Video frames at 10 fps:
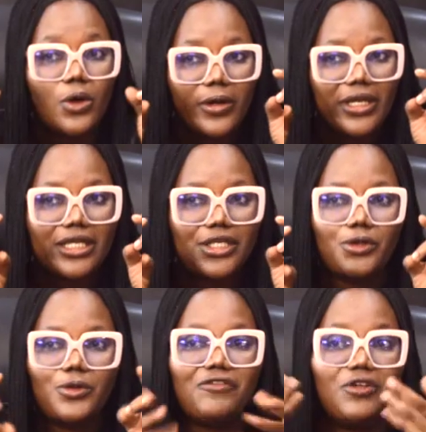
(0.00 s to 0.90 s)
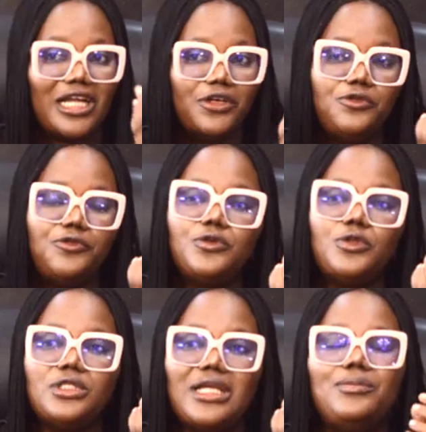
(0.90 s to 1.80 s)
oil, you know, avocado
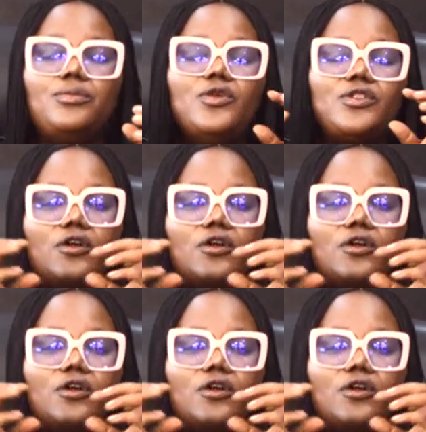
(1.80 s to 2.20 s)
fruits, and most